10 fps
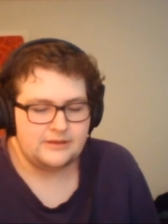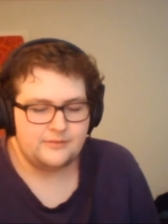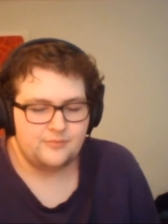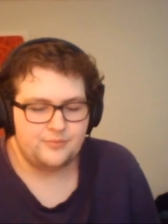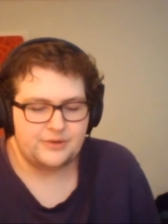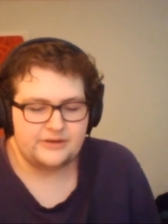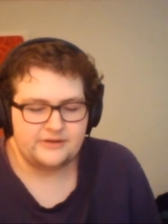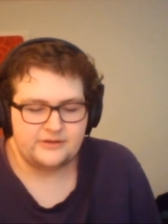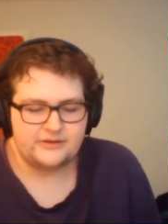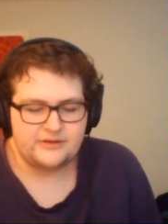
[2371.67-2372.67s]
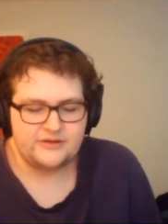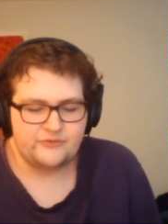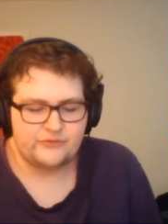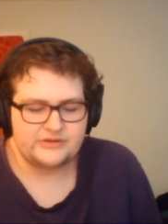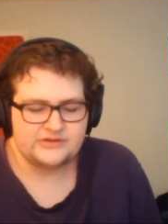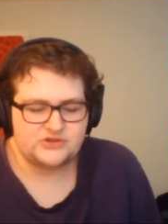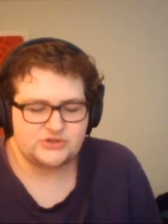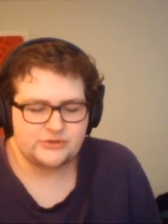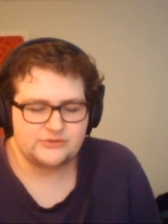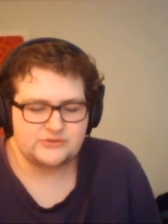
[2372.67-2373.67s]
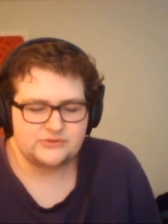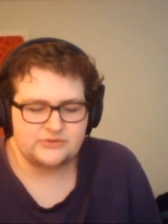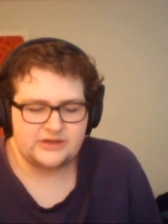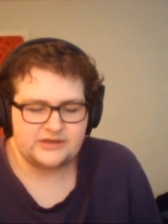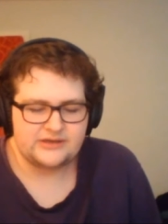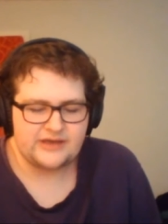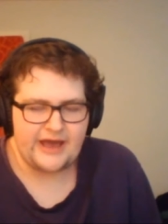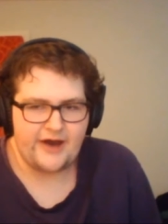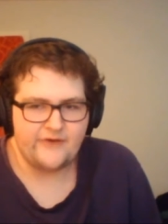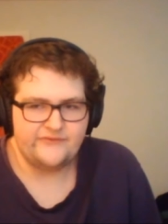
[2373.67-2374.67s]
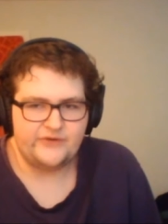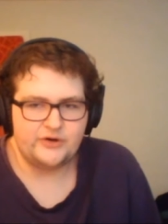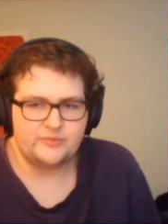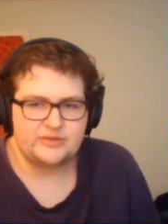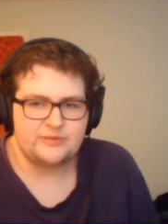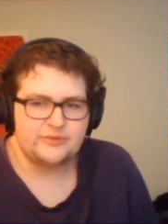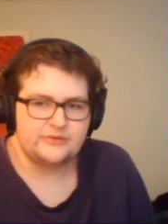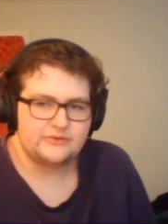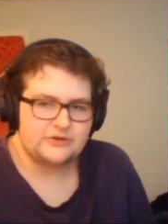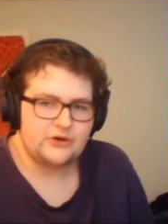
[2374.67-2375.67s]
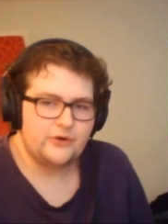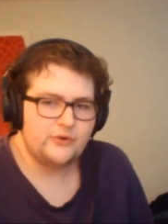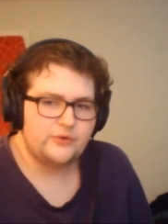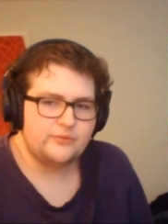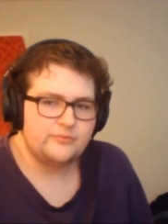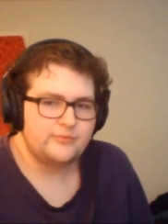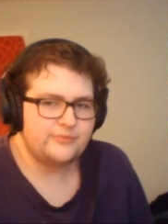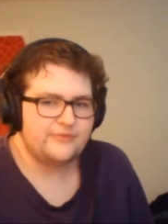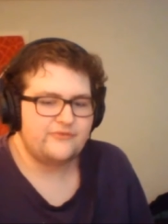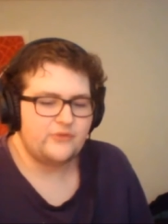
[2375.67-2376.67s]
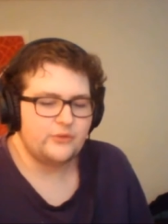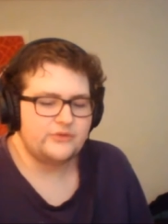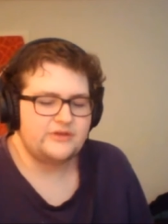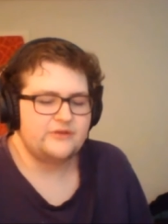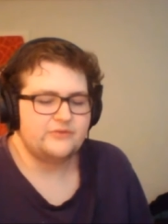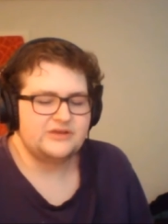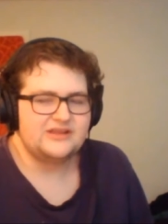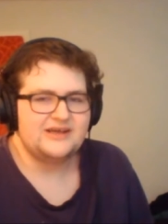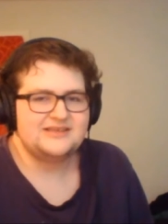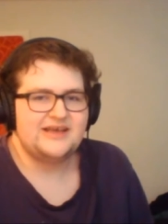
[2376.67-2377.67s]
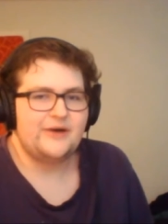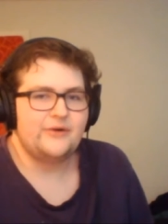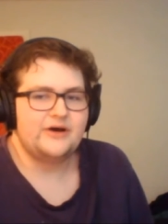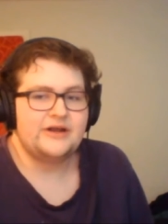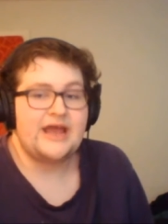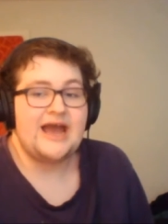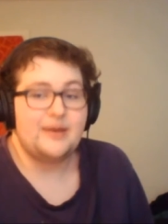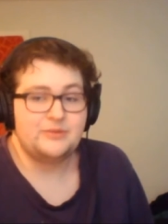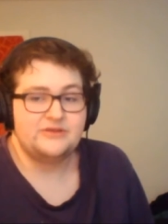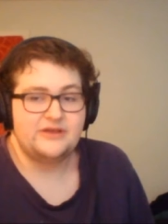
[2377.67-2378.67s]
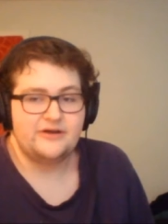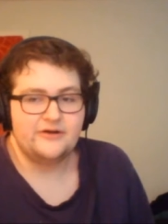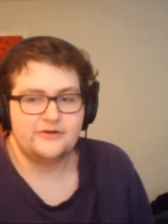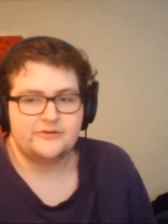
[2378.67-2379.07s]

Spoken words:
But it really shows you like how far people go before they realize how unhappy they are,